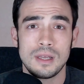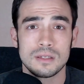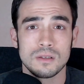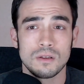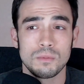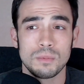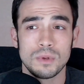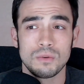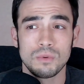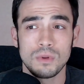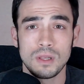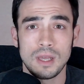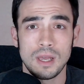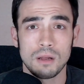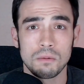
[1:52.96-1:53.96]
It's all been
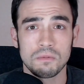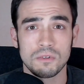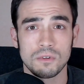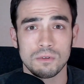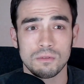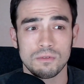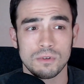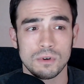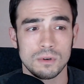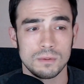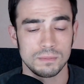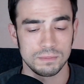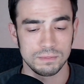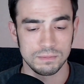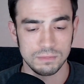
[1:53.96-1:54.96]
really helpful
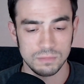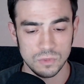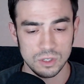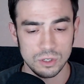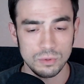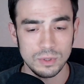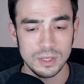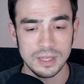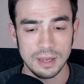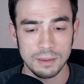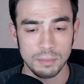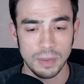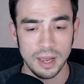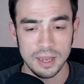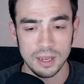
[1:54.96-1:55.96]
for doing
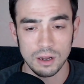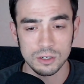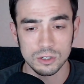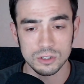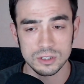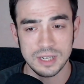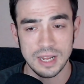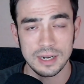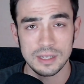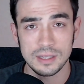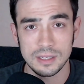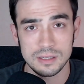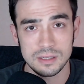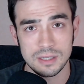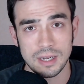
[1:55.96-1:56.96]
that by understanding
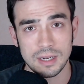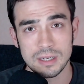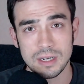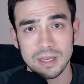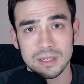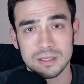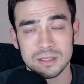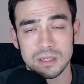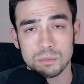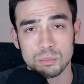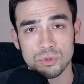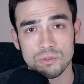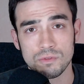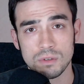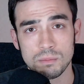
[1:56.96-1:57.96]
these techniques and
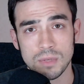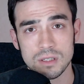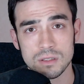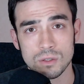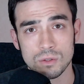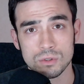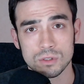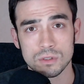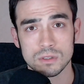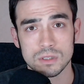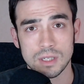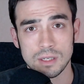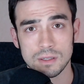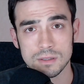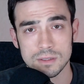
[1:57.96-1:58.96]
improving my social
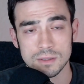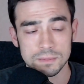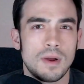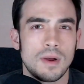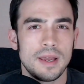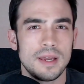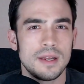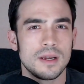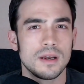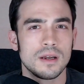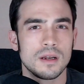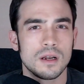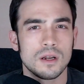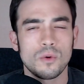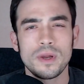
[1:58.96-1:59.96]
skills. I had
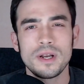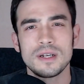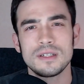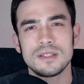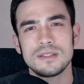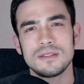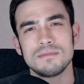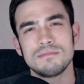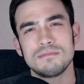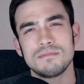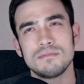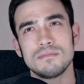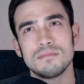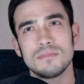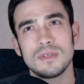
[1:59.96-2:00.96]
a, a quite a,
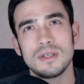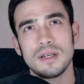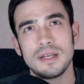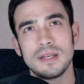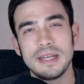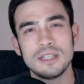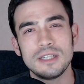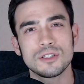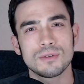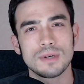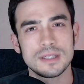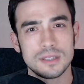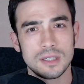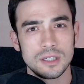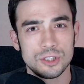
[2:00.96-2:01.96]
an
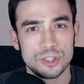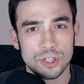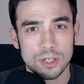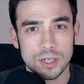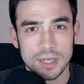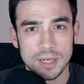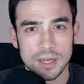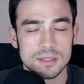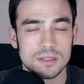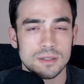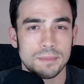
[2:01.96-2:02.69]
interesting journey, I